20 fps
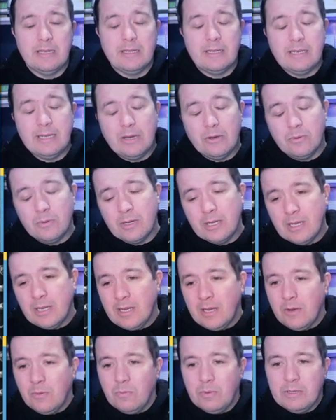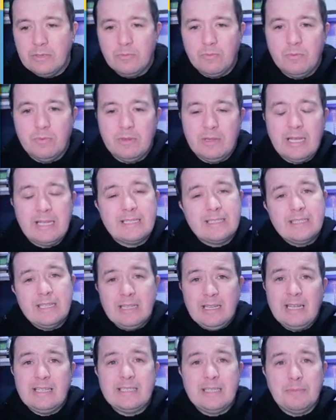Now we Last, the
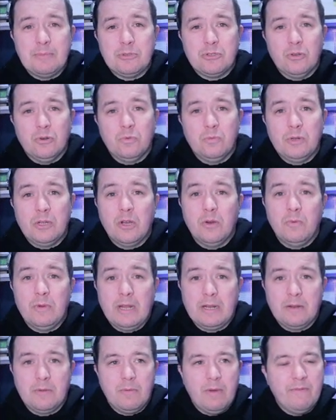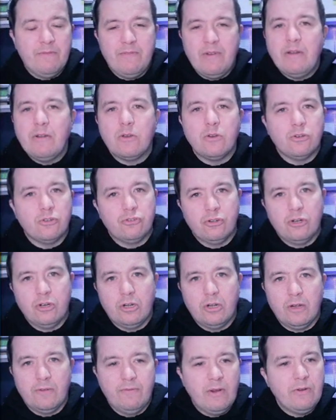last episode, we got we had a, a very good draw,
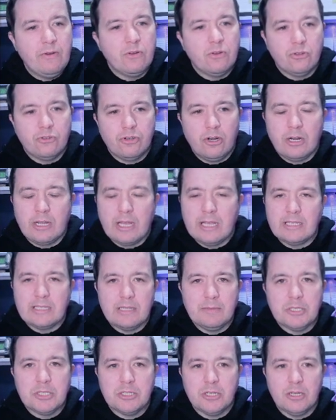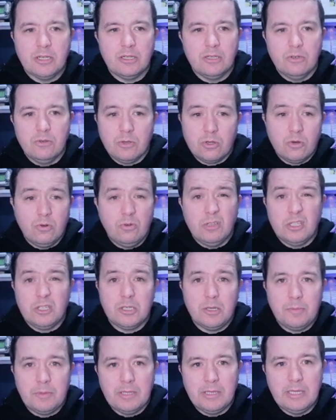a very good draw against Limassol, who are currently
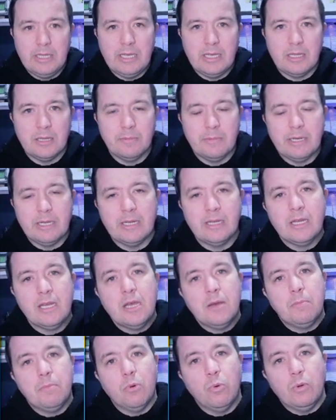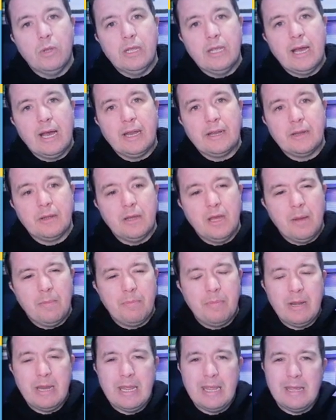top of the league at the minute. But we had a, a
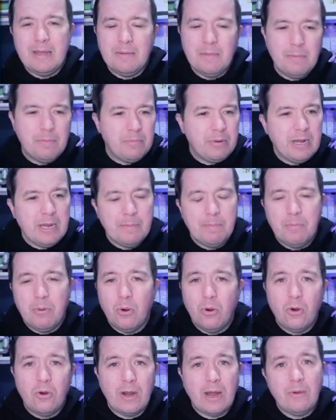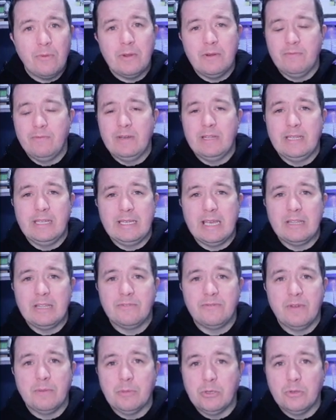pretty pretty poor outing really against
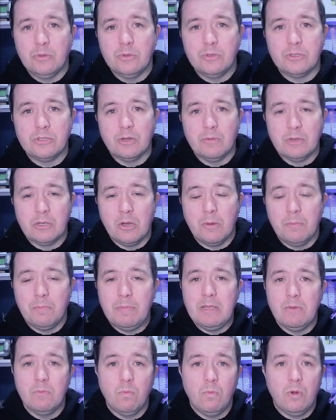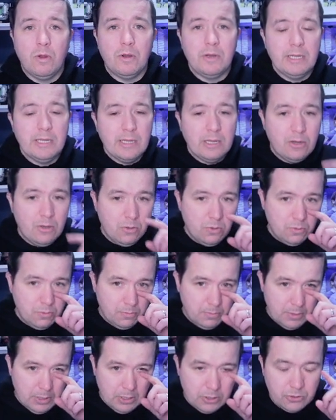Famagusta. We got beat one nil at home,
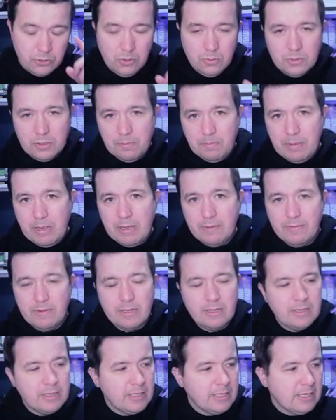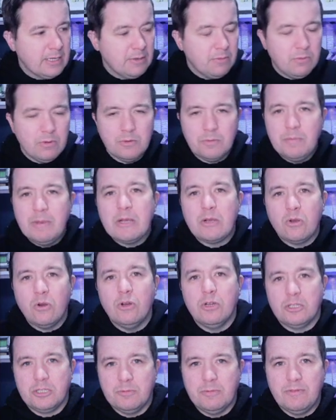so it was a bit of a it was a bit
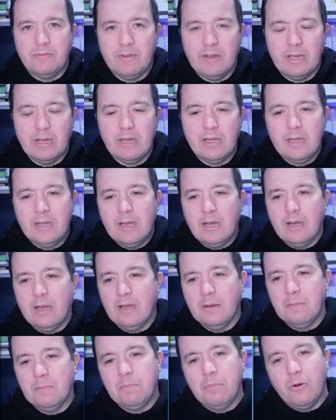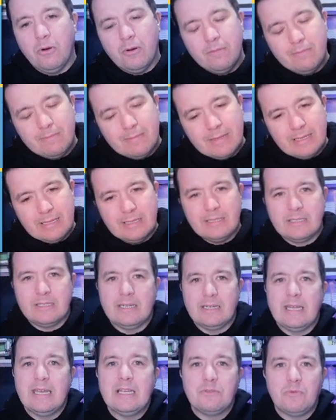gutted to be fair. Um, but listen,
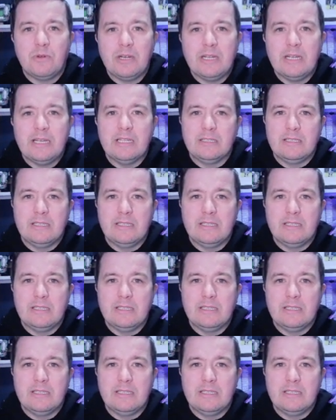it is what it is.